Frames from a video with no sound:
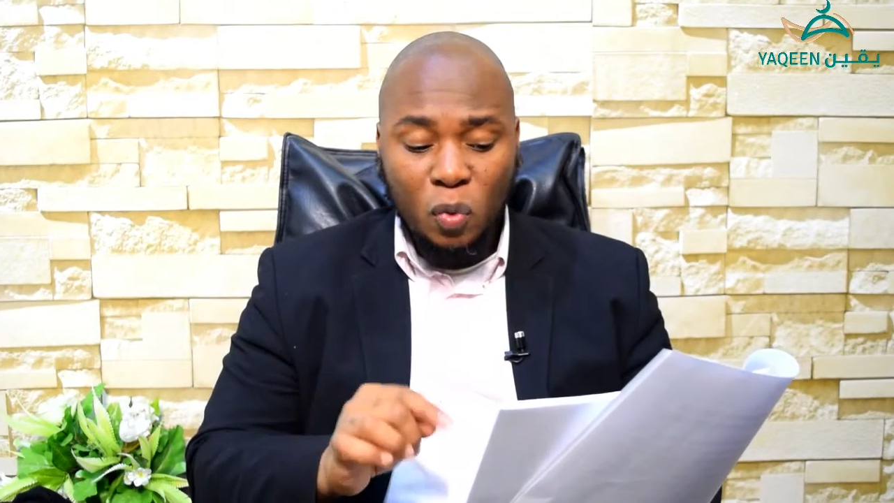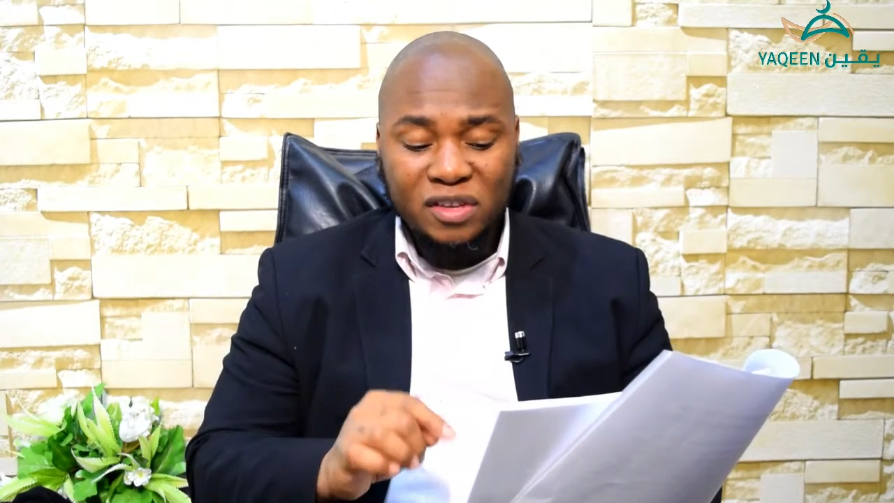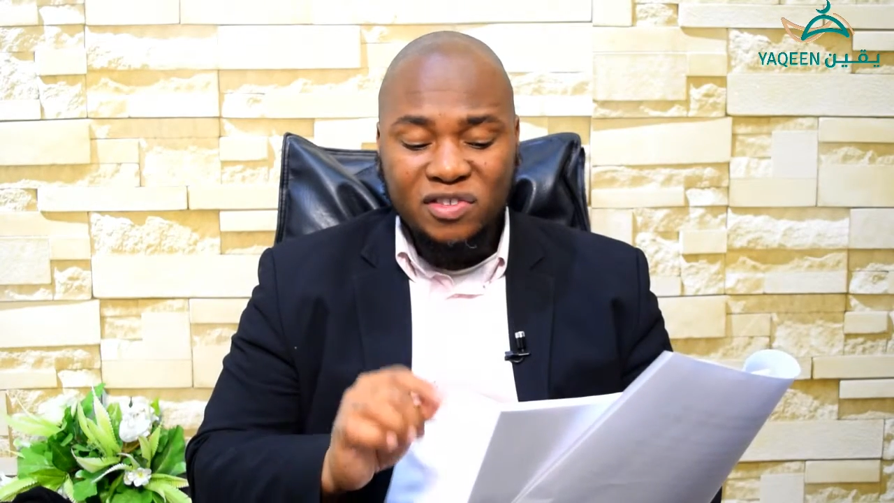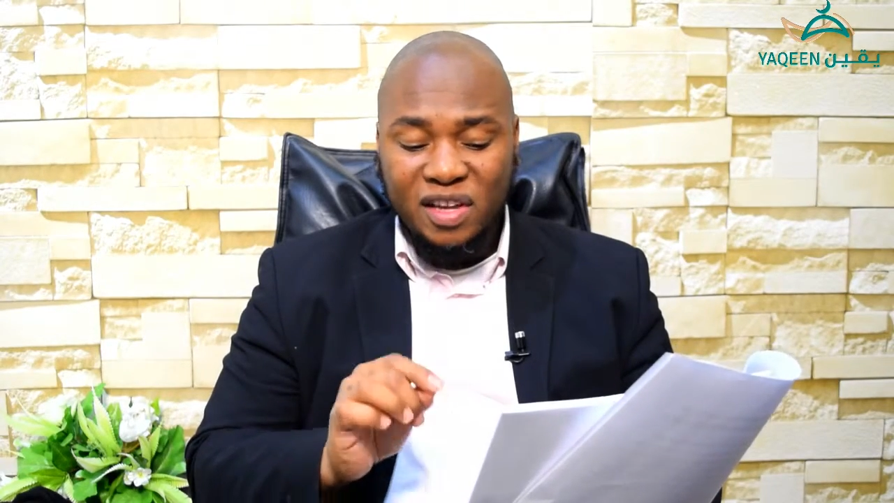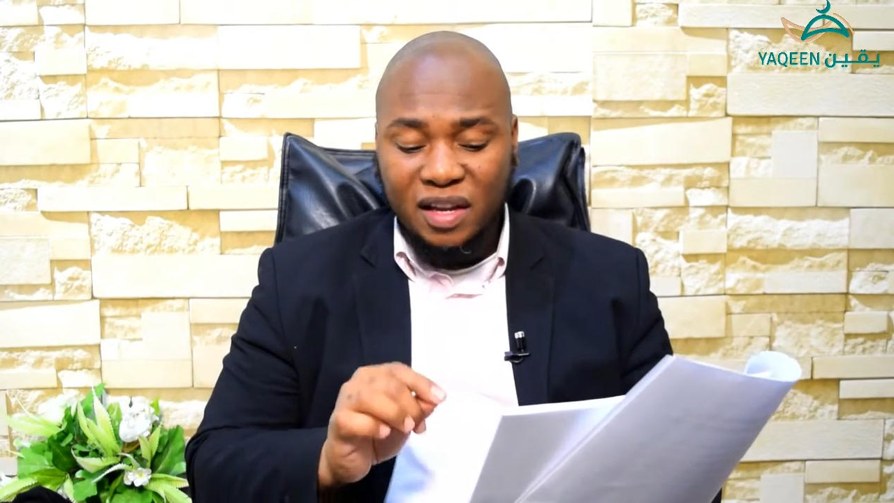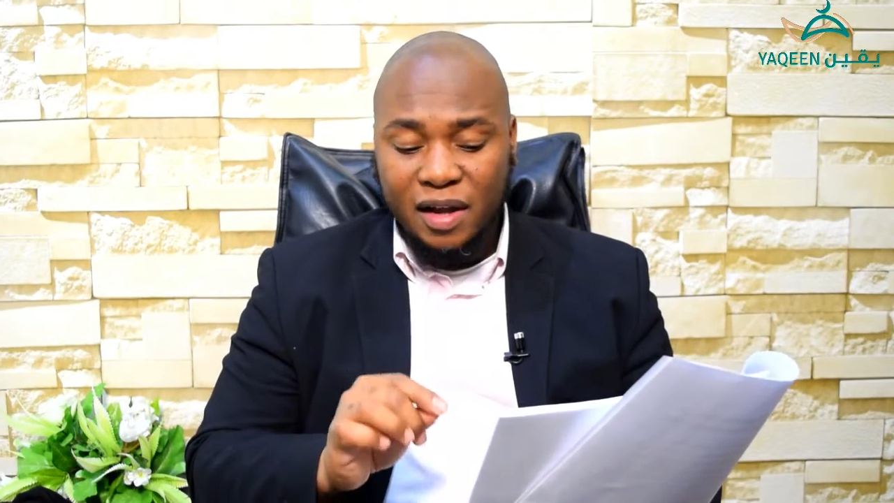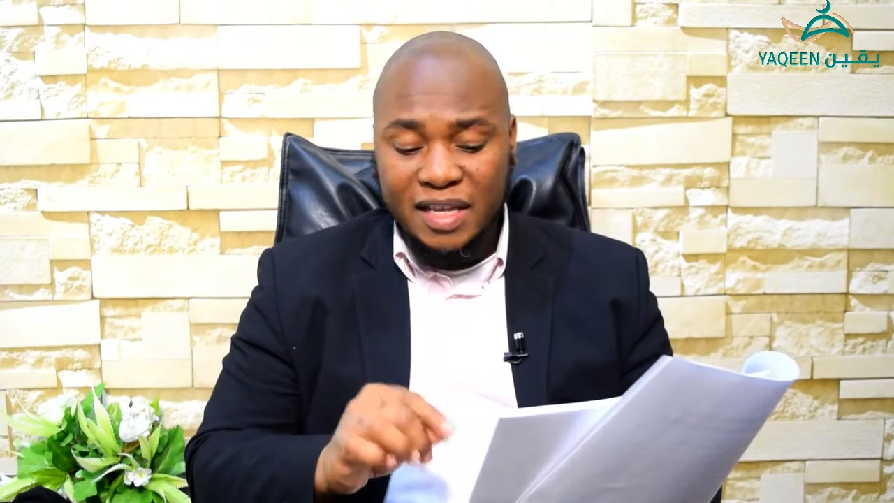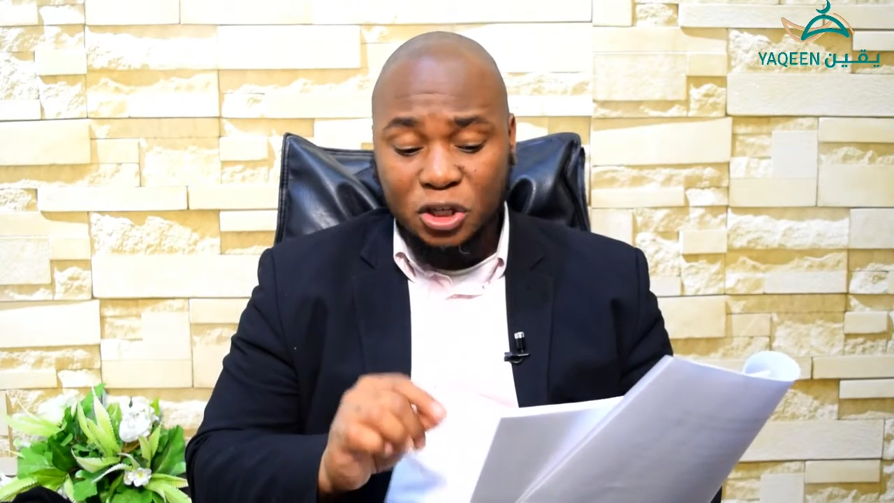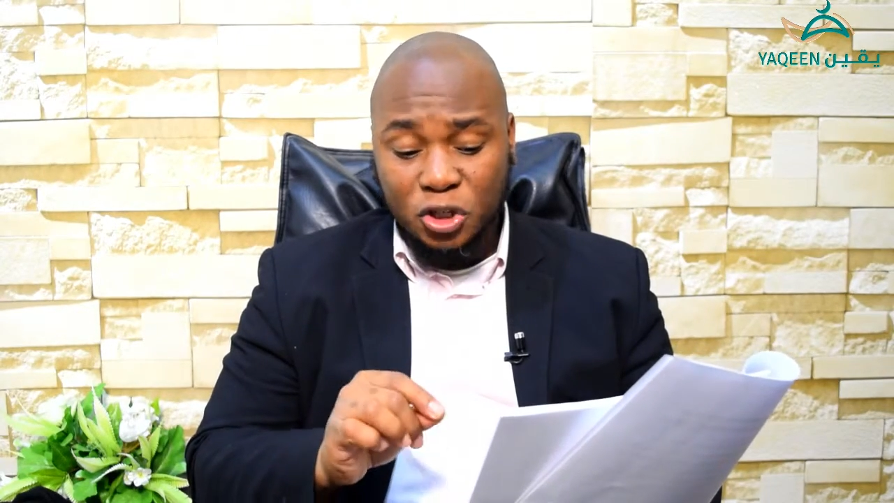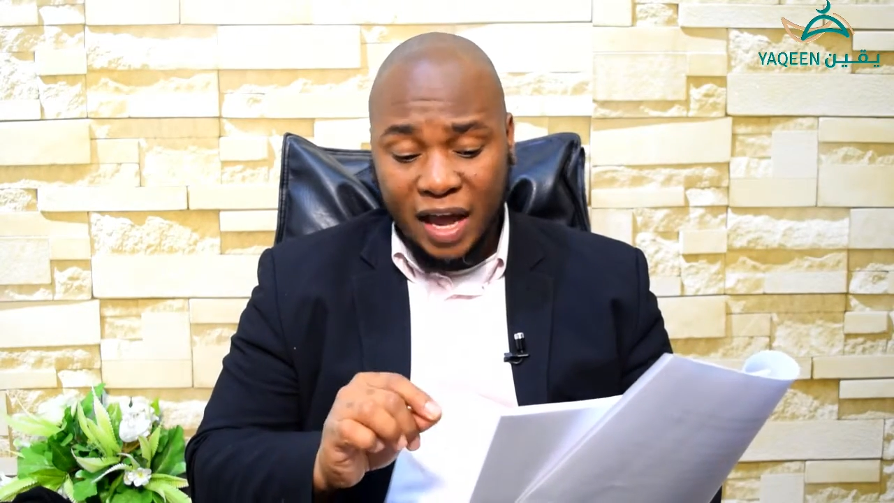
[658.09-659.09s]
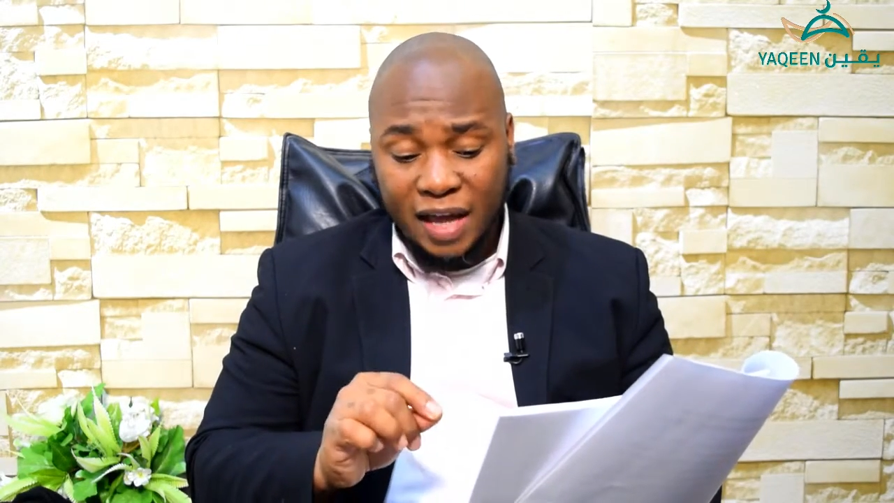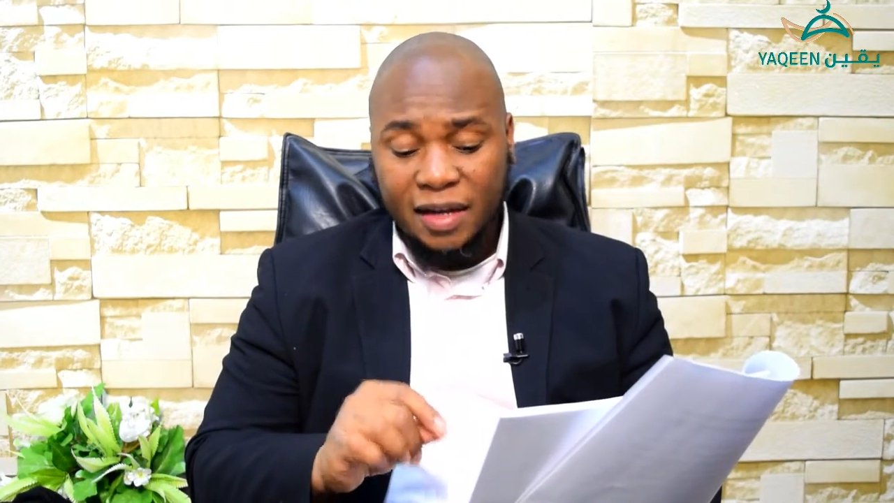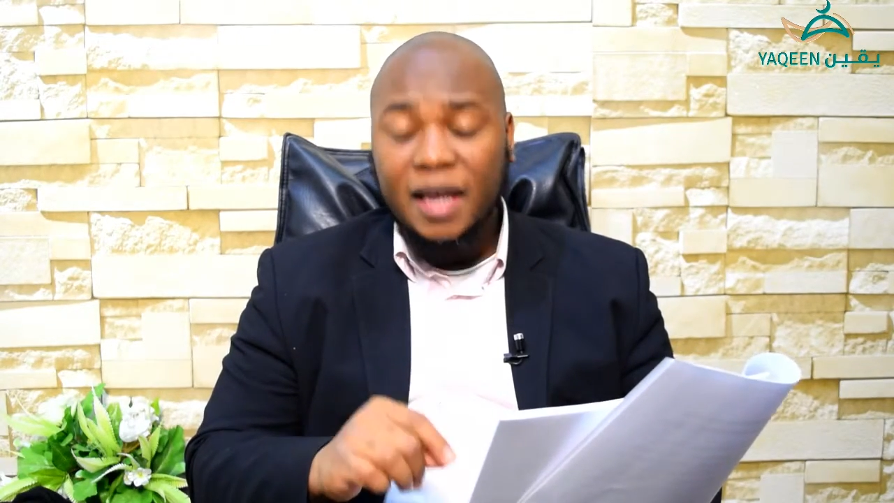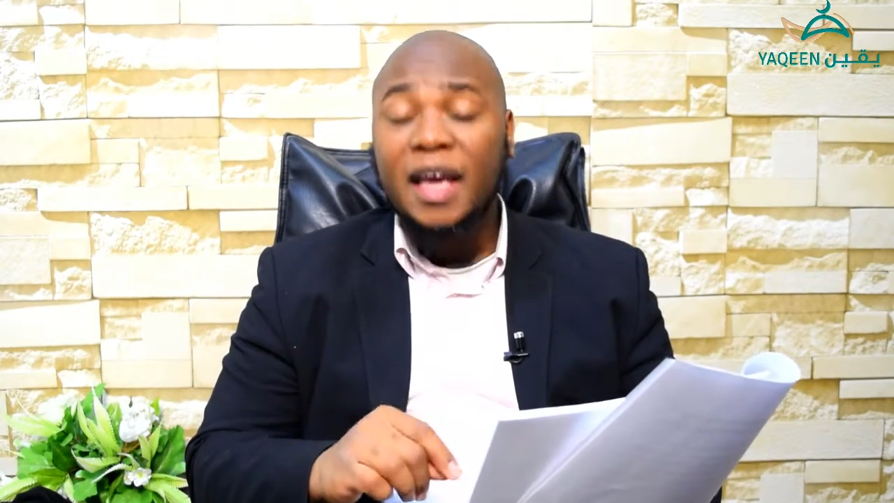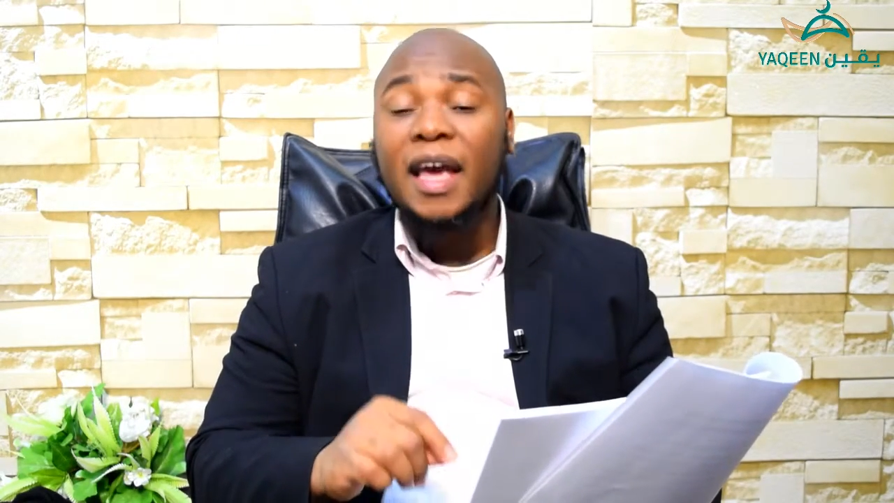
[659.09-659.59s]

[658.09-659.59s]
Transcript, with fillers: with Salat and jihad,